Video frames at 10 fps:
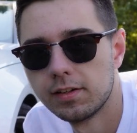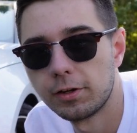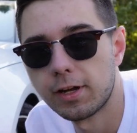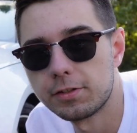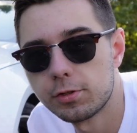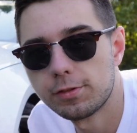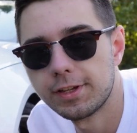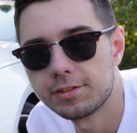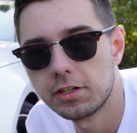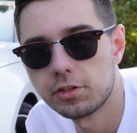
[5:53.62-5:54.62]
Okay, two
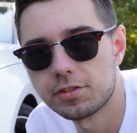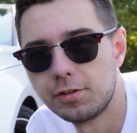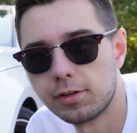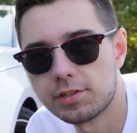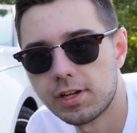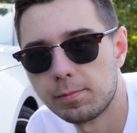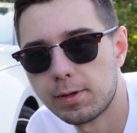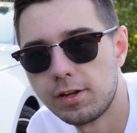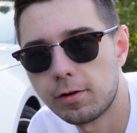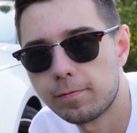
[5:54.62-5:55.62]
things I just noticed up
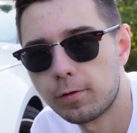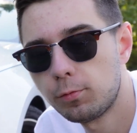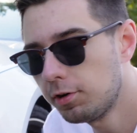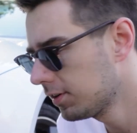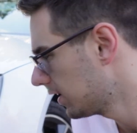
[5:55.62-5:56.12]
here. For one,